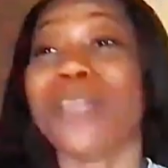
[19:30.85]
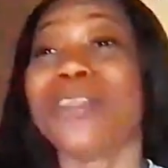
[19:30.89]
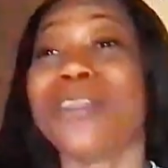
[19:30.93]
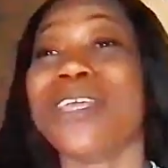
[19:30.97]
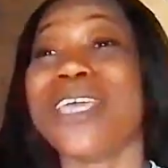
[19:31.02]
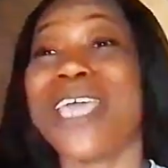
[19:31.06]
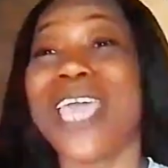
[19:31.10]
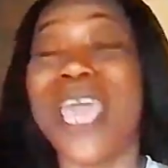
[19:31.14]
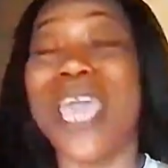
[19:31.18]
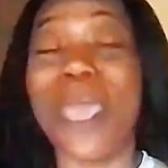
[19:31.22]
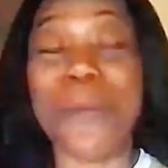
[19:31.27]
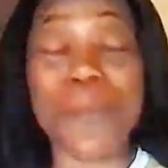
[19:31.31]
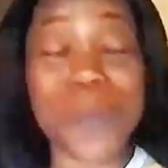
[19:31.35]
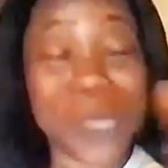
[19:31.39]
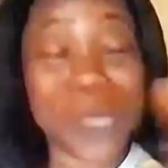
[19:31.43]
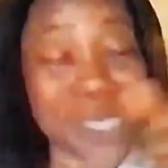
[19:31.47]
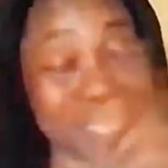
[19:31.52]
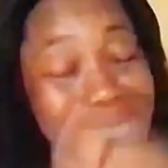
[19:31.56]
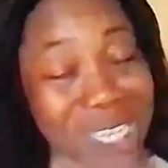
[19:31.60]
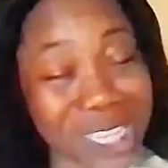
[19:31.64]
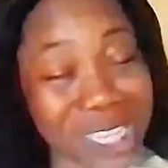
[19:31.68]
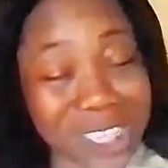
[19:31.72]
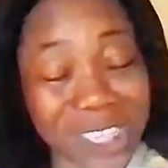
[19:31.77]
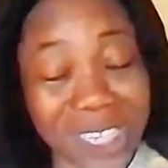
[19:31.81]
the
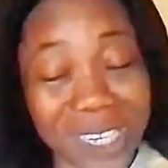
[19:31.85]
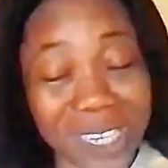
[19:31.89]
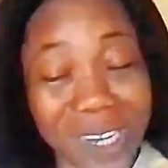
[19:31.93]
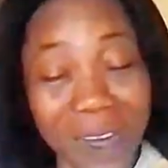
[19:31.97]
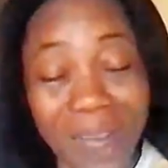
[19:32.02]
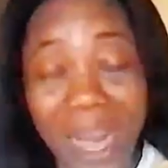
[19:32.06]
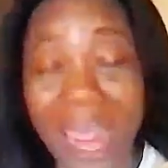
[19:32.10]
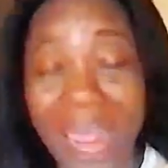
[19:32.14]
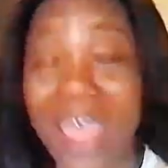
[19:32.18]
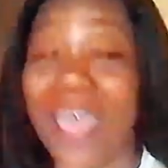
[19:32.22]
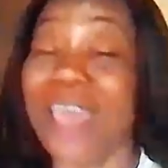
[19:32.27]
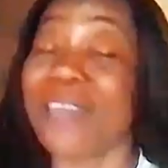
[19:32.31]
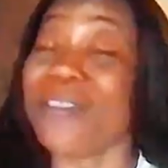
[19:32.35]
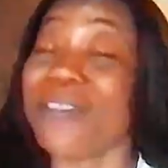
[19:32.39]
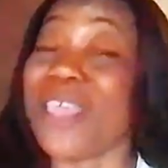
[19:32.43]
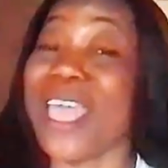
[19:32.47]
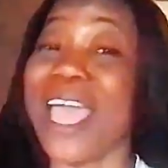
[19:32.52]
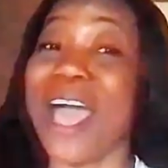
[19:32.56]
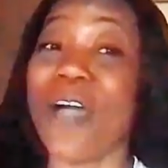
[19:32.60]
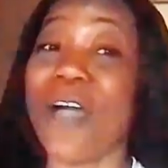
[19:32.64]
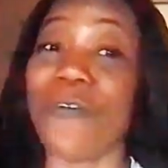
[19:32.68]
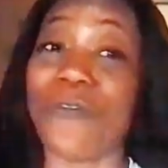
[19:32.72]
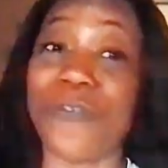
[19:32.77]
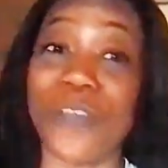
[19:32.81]
APC in general, they
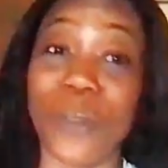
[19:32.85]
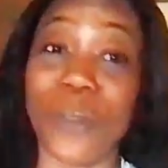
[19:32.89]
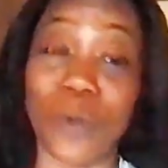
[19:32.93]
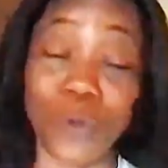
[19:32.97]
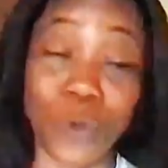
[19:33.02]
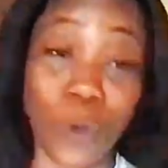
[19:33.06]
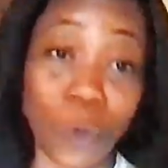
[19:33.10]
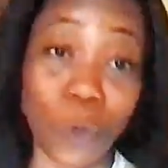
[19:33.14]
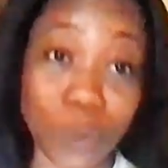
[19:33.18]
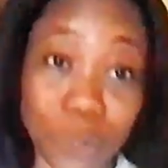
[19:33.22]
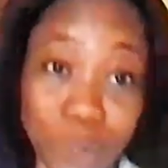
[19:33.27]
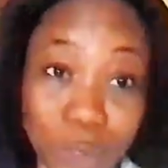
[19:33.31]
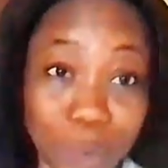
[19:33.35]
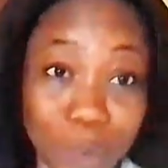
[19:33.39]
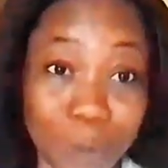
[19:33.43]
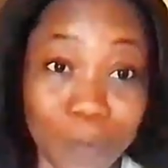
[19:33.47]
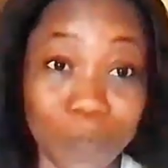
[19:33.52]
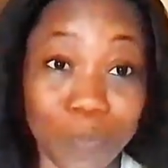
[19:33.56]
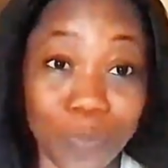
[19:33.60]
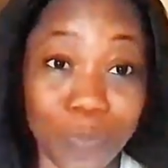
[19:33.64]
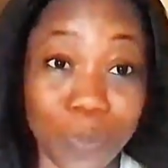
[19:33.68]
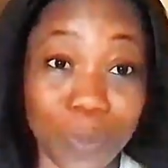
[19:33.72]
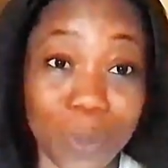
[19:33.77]
have failed us.